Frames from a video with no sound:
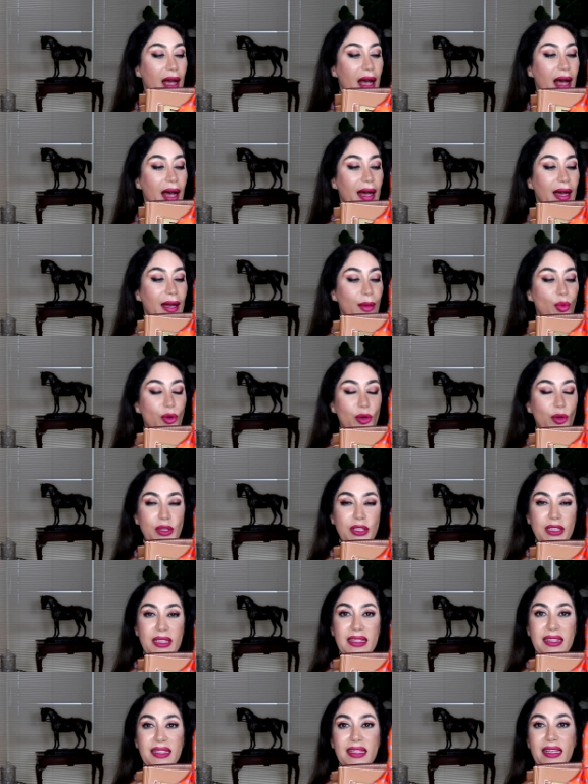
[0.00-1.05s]
I
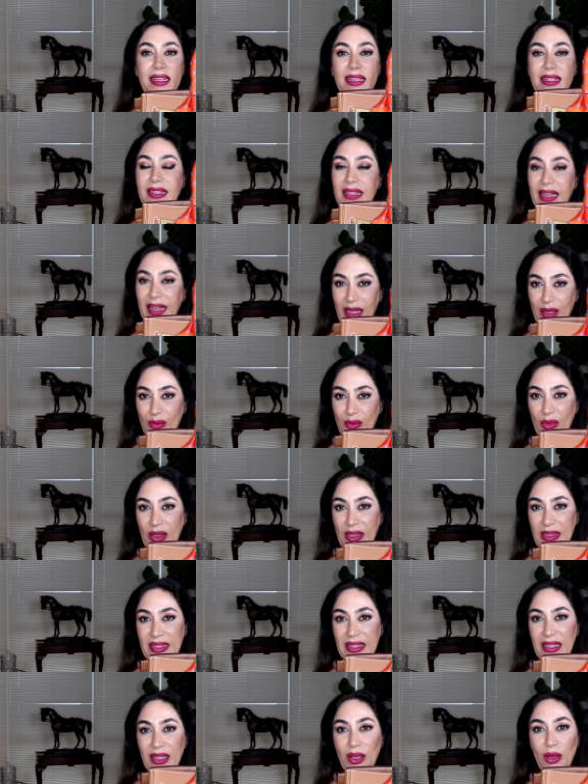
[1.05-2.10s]
purchased this eight
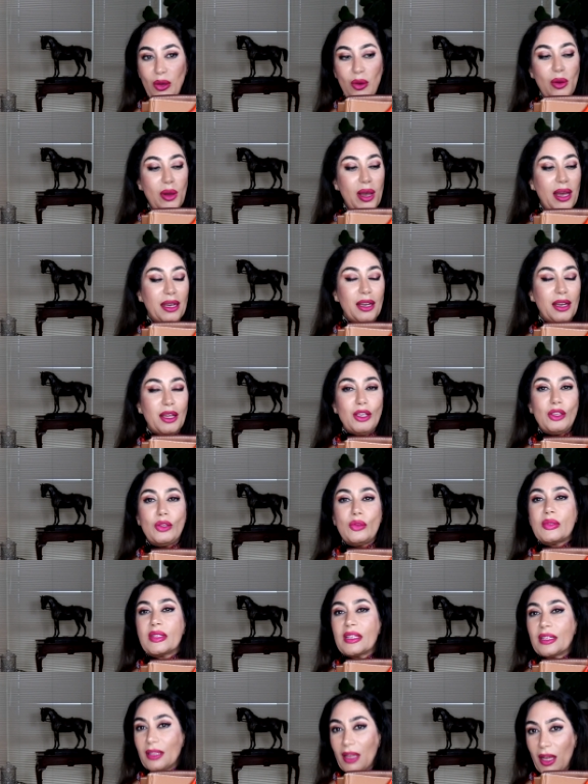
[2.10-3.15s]
months ago and I
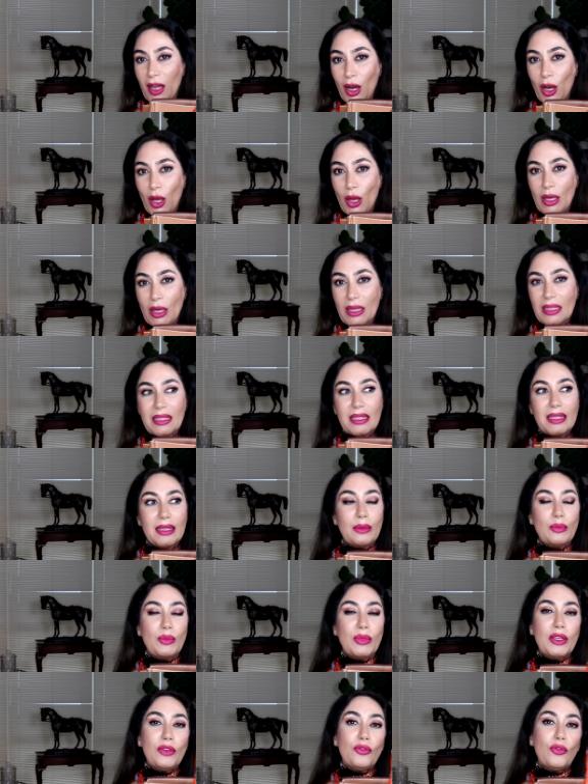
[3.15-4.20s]
use it a lot
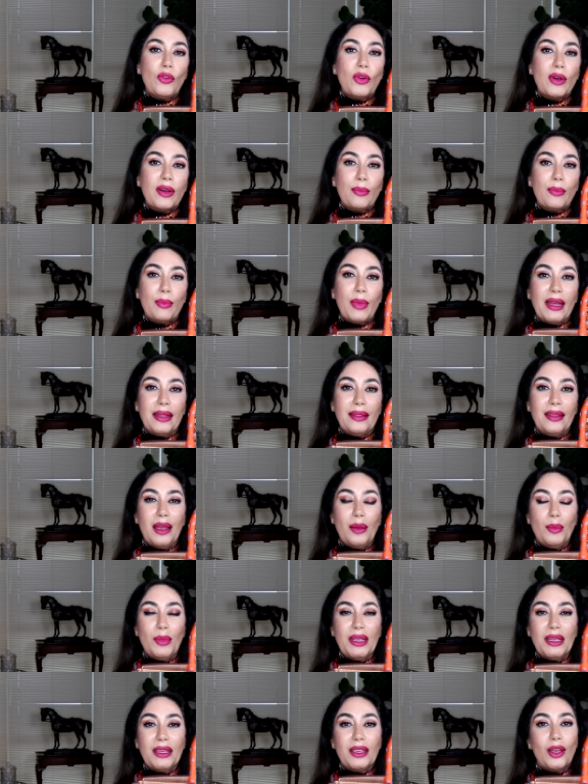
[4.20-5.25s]
before
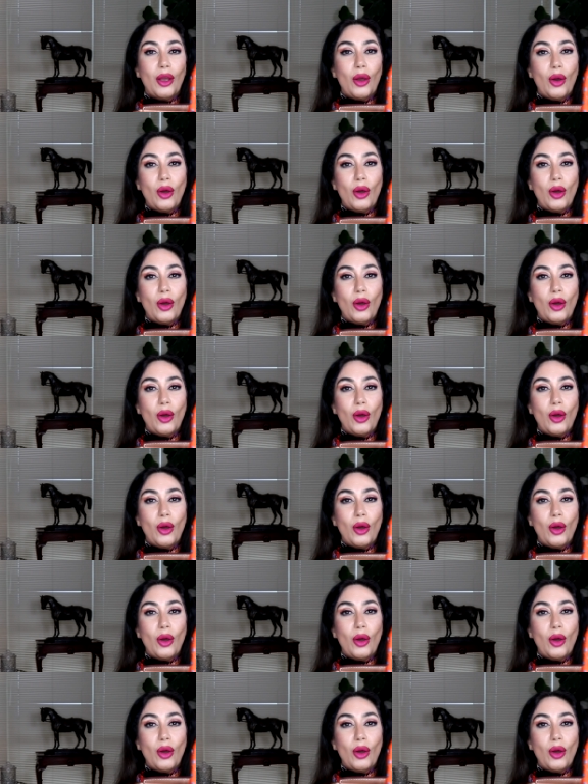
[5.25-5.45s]
pandemic,